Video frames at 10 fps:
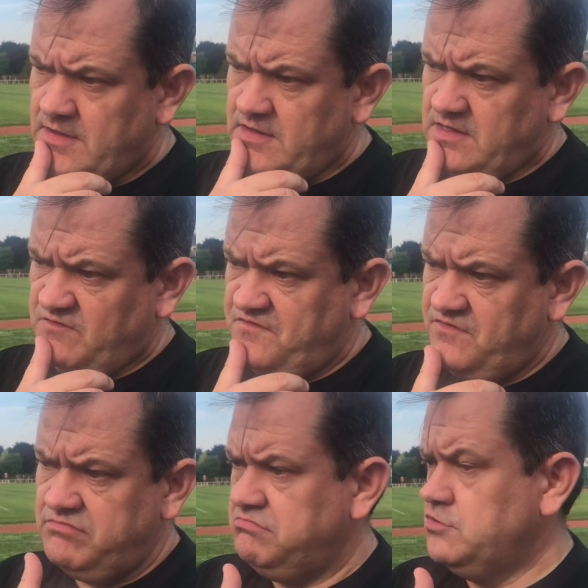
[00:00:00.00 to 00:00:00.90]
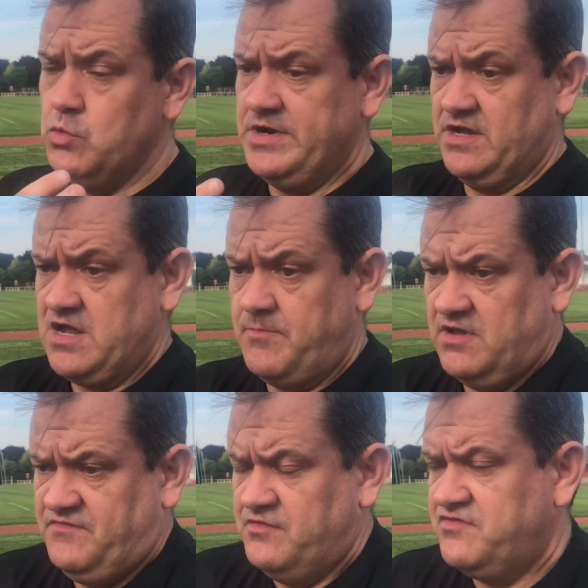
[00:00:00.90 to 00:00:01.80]
If you win a couple
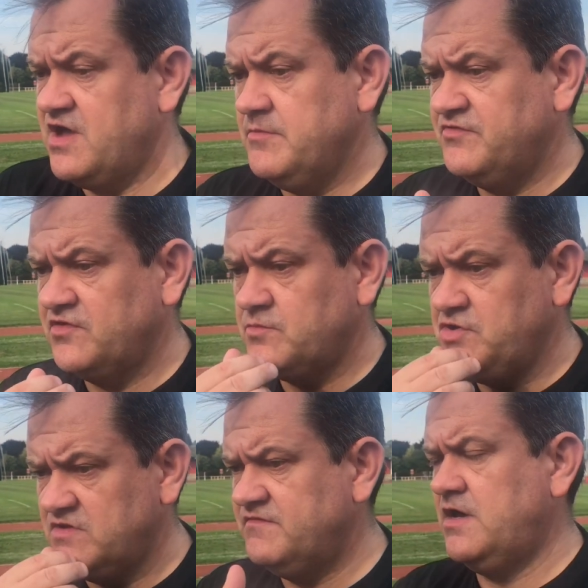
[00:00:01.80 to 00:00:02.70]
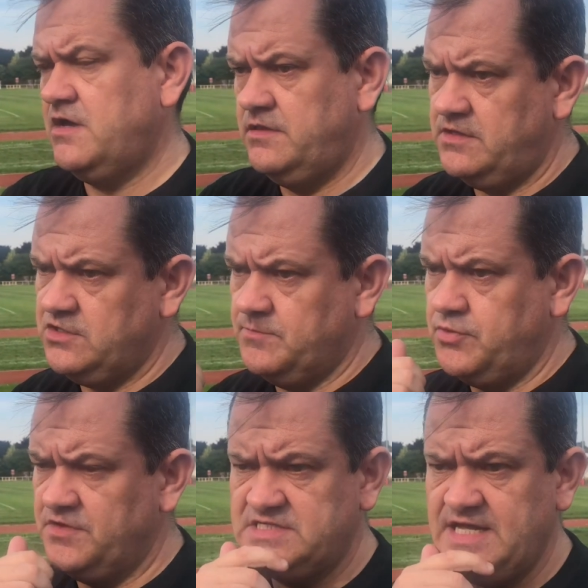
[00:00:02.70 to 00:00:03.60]
of those games as we should have done, then you
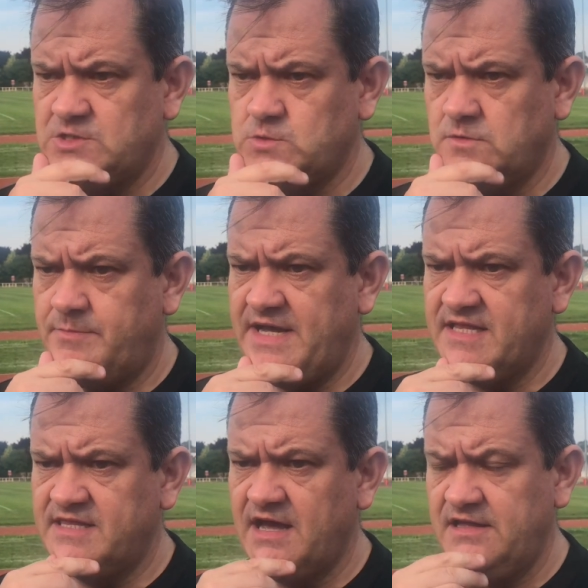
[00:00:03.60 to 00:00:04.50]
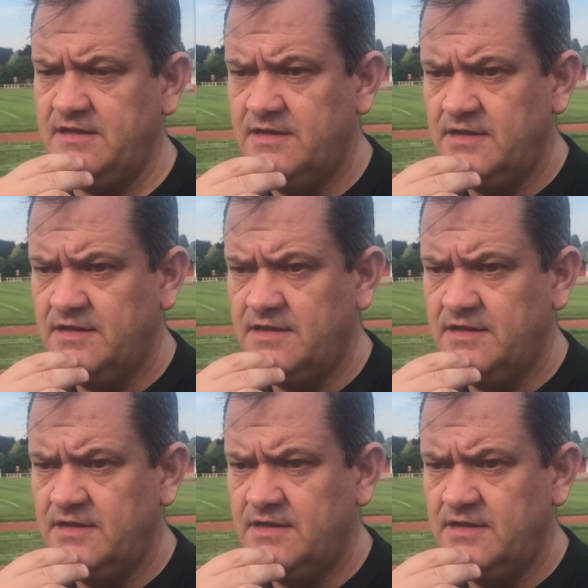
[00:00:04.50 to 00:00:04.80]
put this down to a bad day.